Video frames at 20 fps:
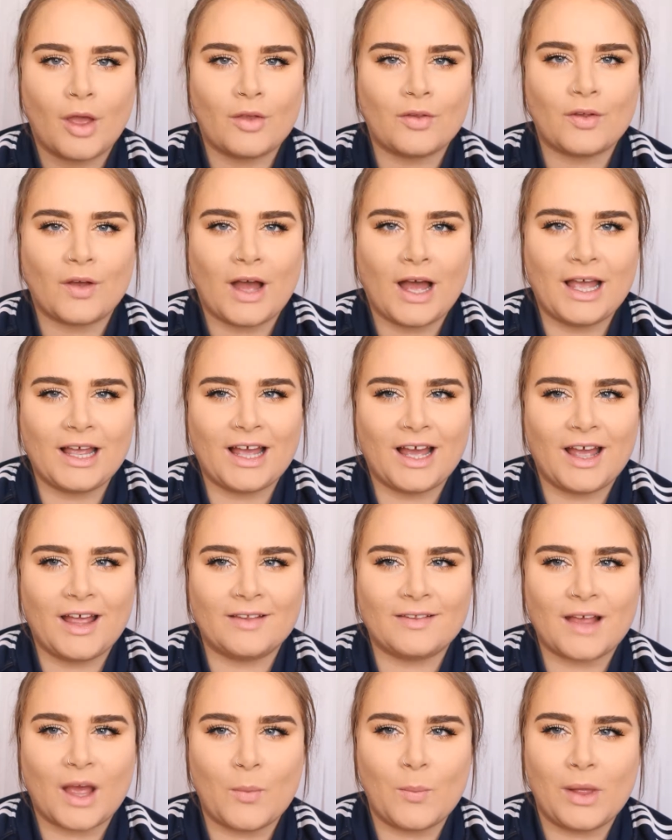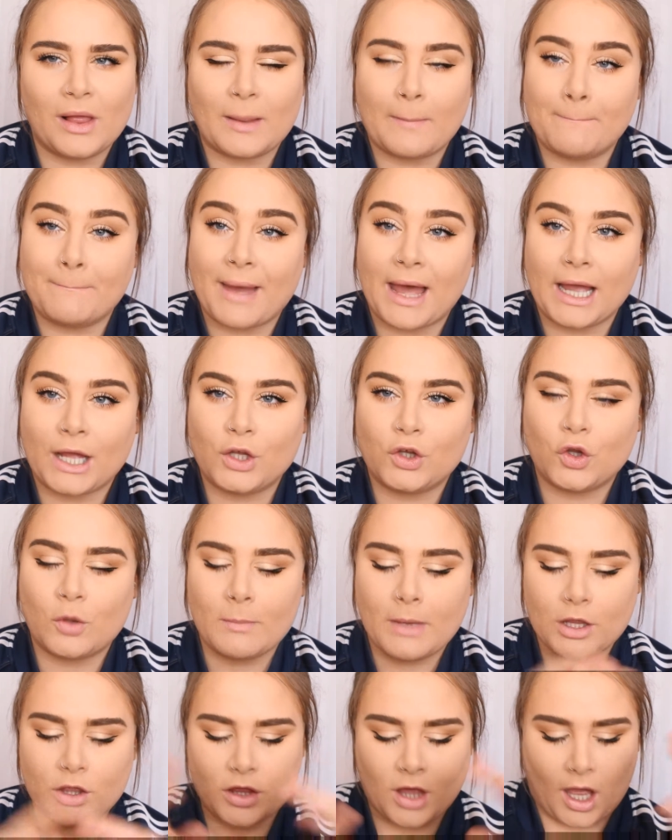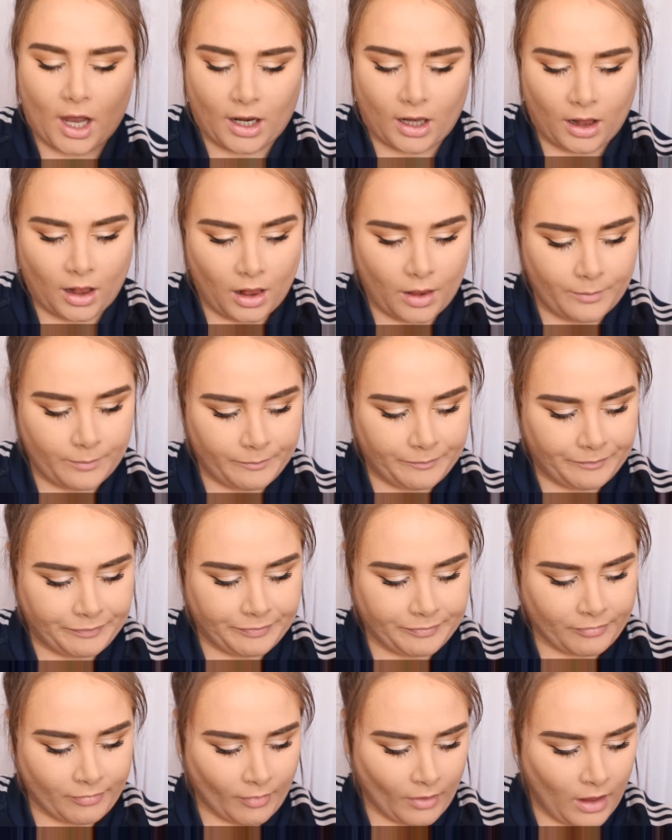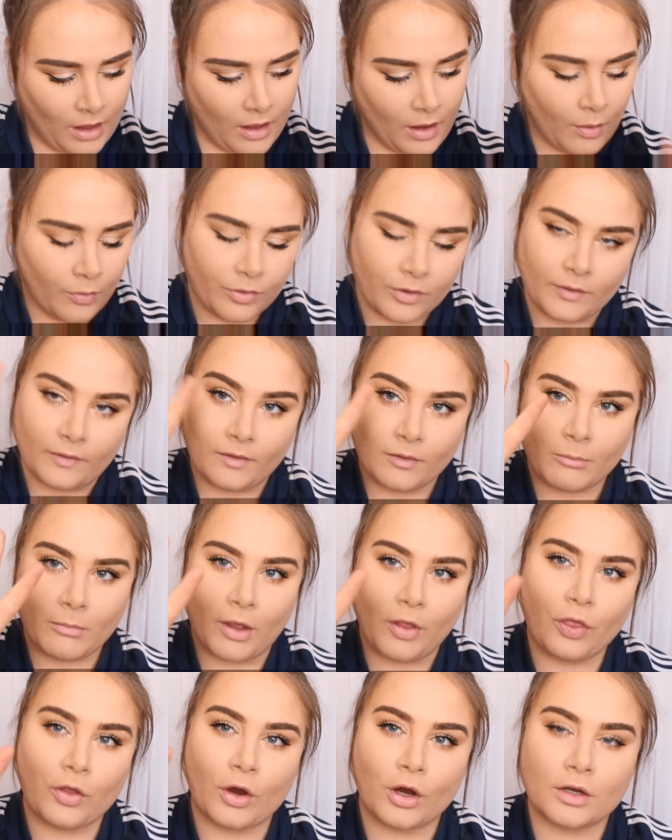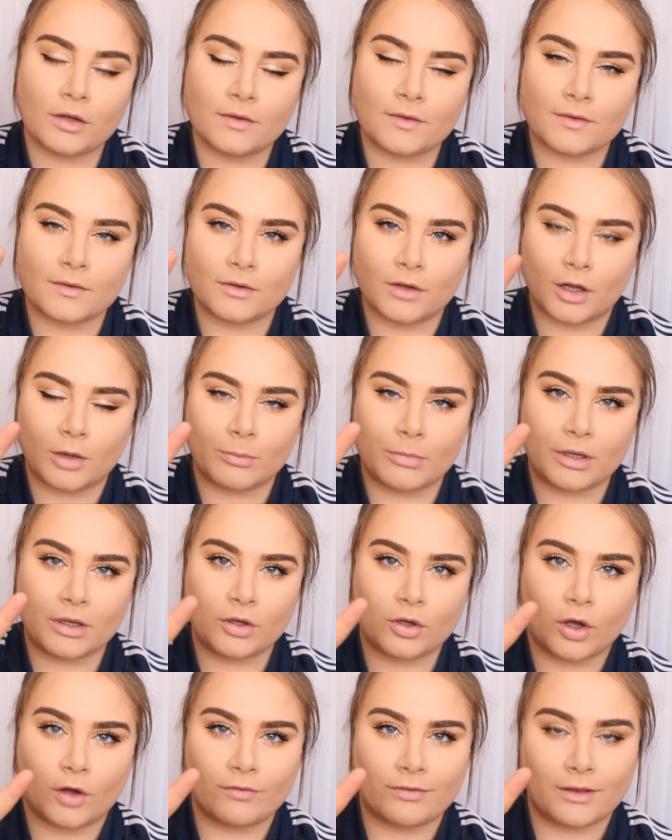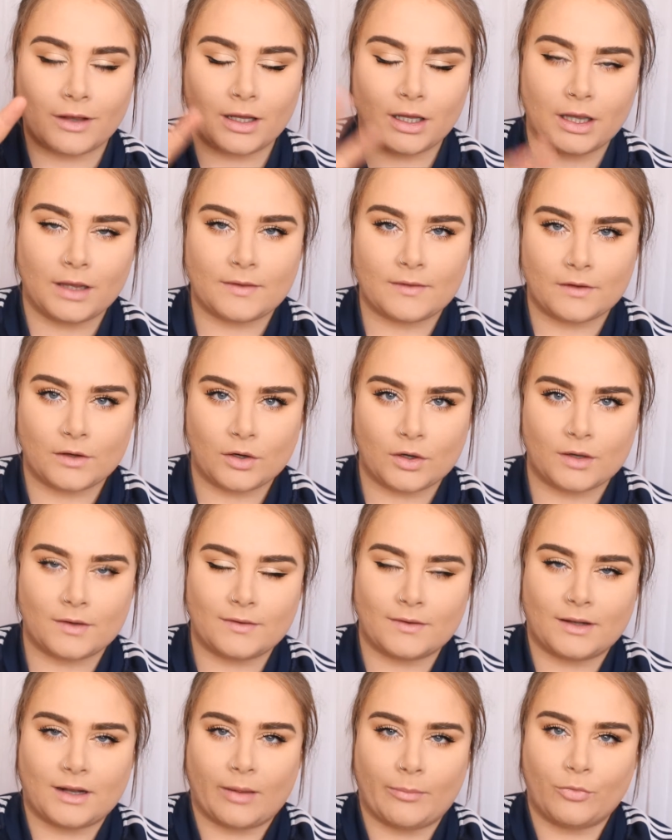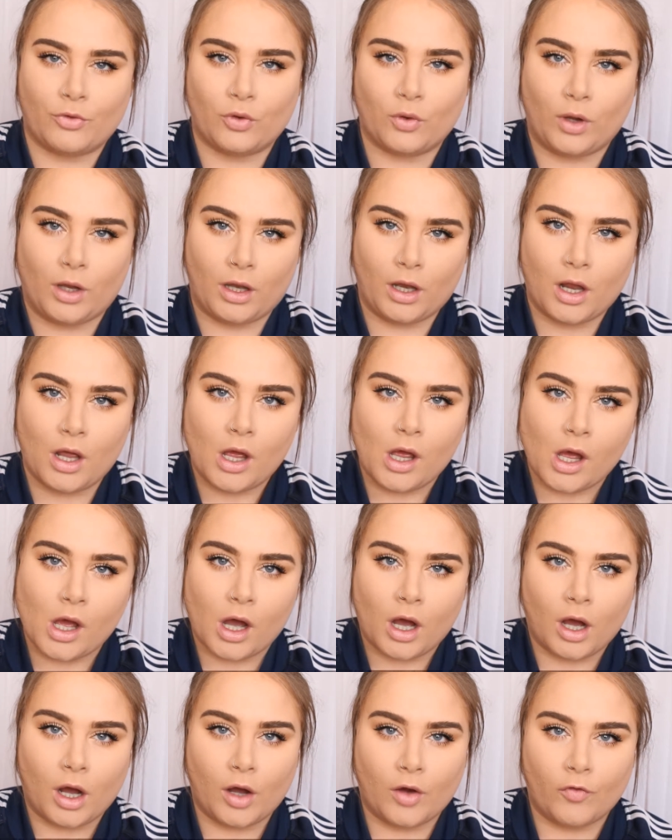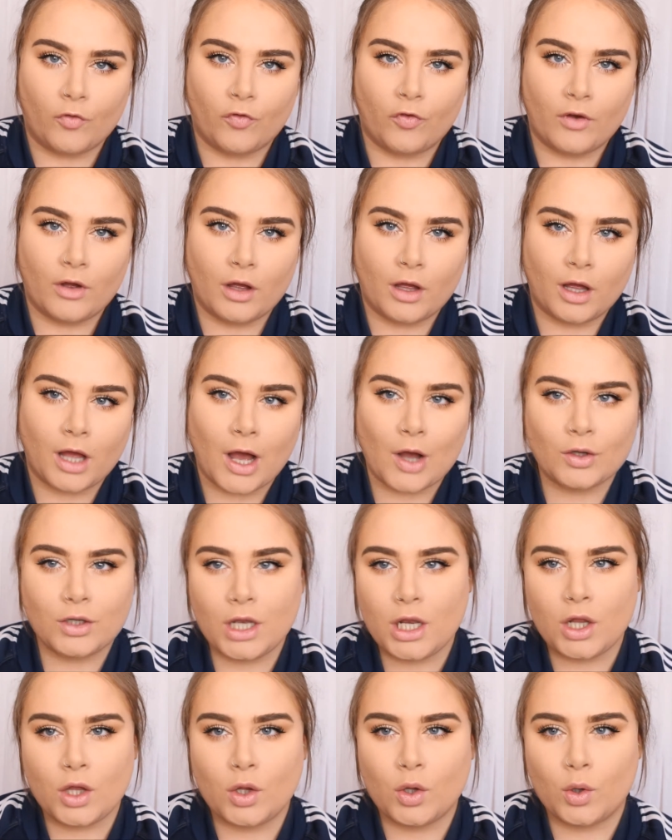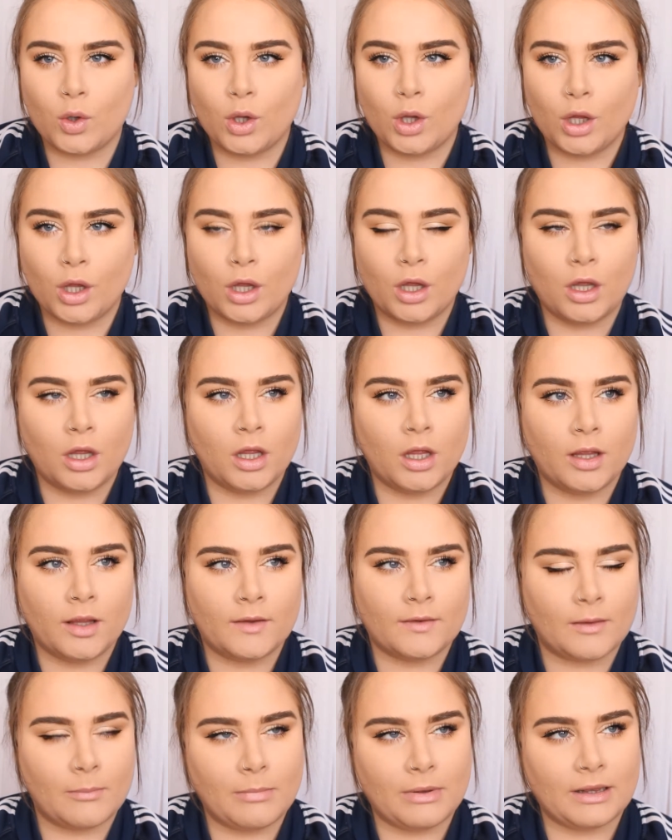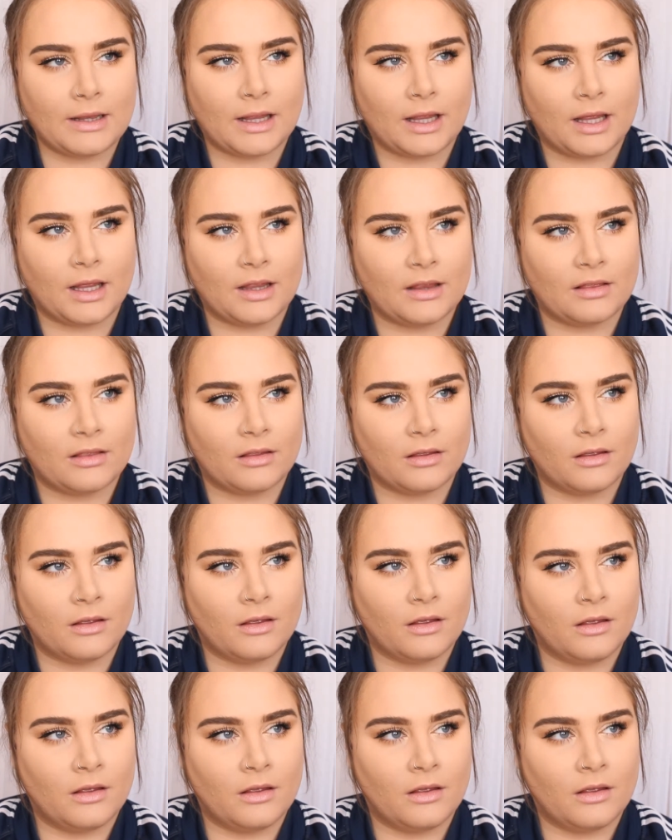So hi guys, and welcome back to my channel. This is my third installment of the little series that I'm doing of how to do simple things